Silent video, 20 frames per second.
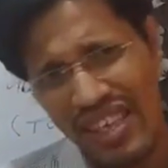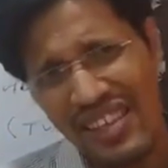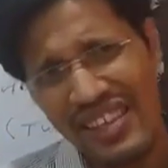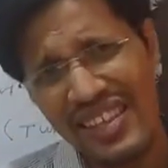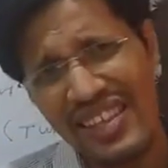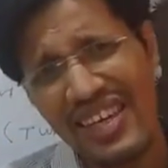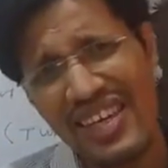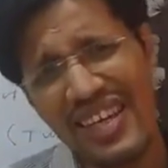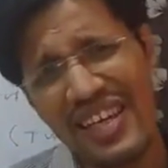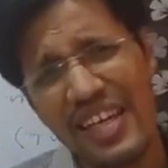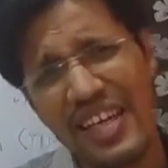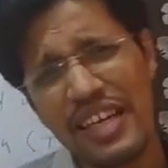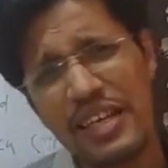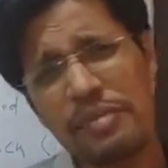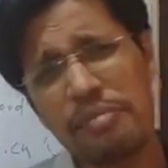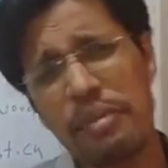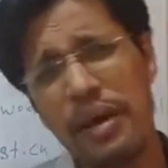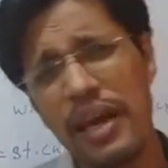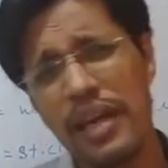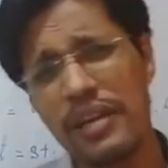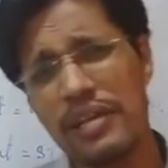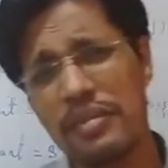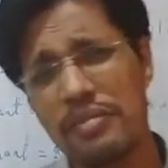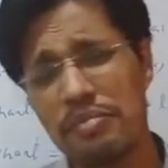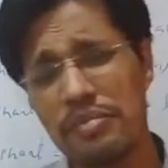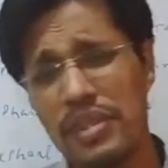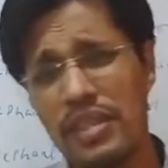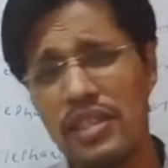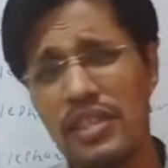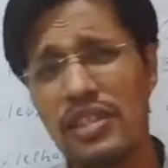the head man,
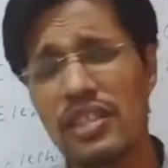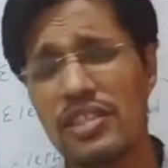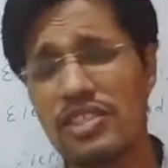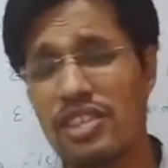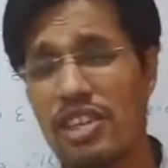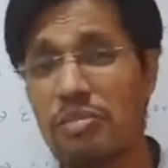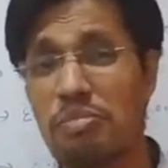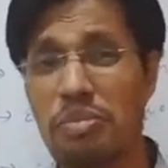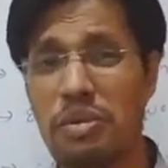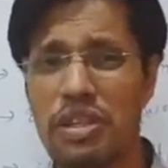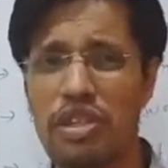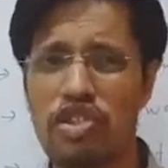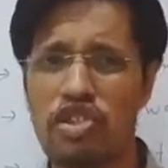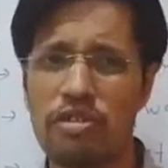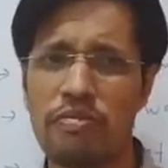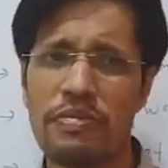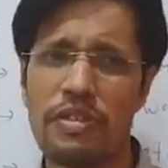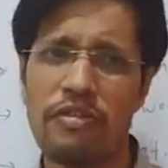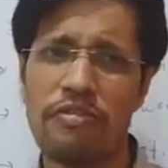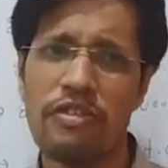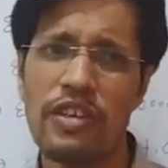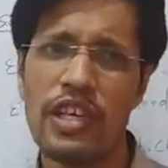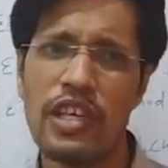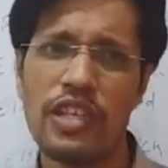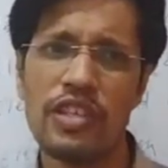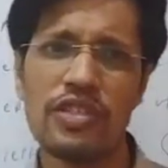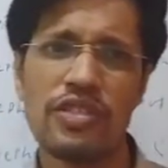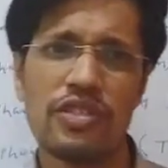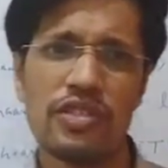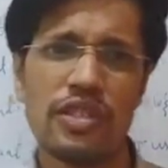being the sarpanch of the
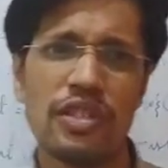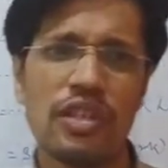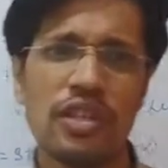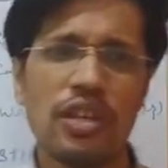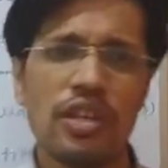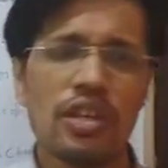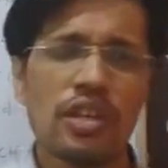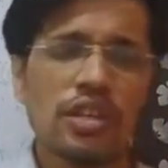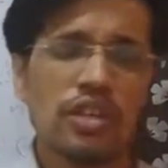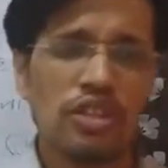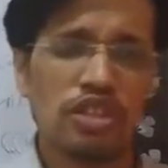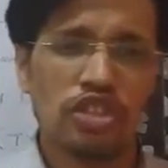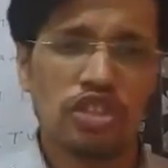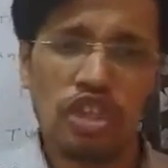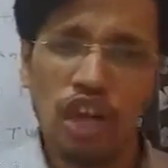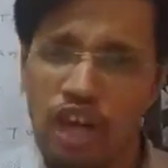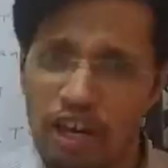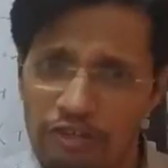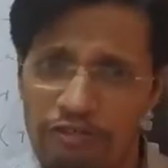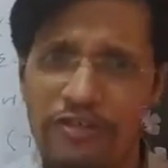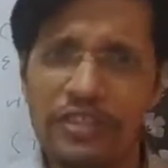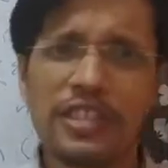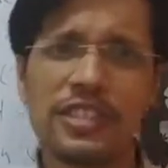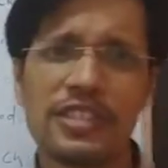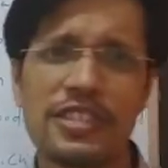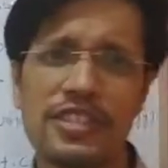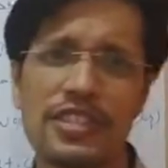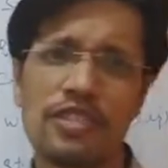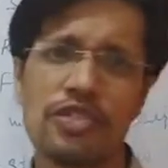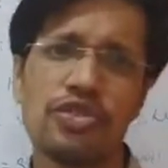village, solve
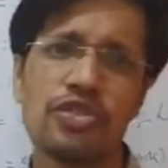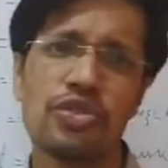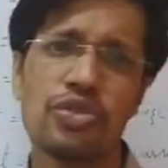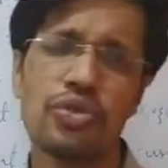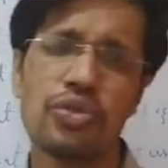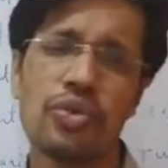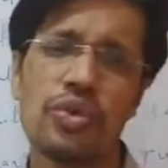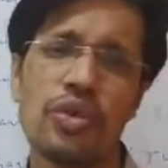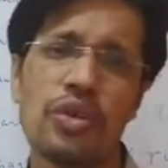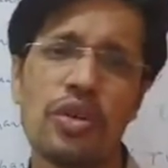this issue